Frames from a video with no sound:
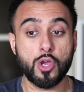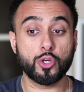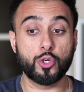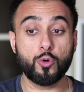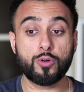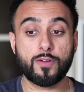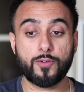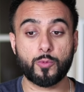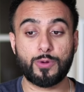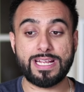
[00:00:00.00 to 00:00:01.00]
two
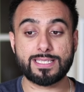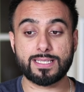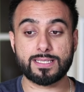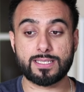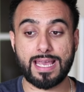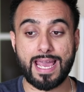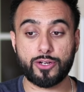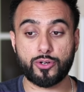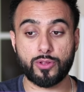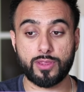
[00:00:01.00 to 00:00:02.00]
different reasons to
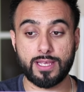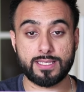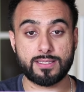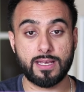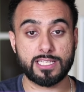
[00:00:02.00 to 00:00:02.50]
enter this